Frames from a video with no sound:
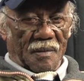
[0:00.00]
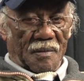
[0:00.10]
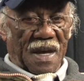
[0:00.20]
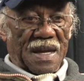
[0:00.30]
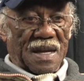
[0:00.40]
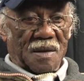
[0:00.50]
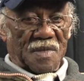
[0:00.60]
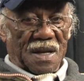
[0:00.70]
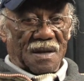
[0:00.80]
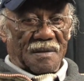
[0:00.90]
make ends
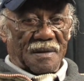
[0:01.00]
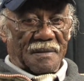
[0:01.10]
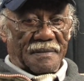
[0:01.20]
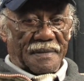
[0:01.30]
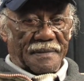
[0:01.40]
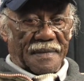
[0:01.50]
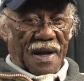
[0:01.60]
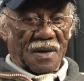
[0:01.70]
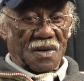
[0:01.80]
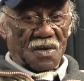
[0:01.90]
meet and
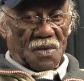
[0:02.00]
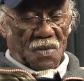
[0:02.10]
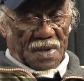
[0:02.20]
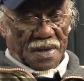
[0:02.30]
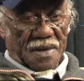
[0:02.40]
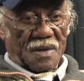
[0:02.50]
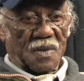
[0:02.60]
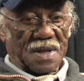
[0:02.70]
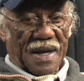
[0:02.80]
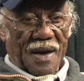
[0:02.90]
how to do with or
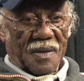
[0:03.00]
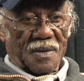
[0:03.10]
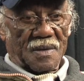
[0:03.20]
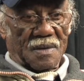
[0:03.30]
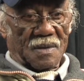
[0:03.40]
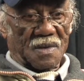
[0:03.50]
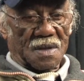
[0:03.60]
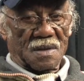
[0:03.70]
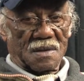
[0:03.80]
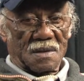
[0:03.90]
without the
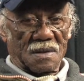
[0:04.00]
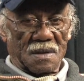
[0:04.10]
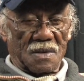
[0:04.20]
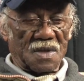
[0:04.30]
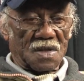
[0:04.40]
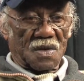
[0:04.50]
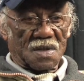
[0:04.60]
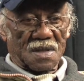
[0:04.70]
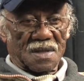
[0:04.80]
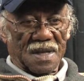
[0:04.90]

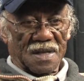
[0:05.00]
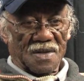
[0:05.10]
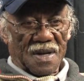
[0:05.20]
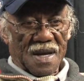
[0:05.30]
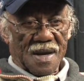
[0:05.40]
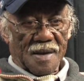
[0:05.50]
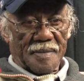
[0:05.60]
resources and things you had.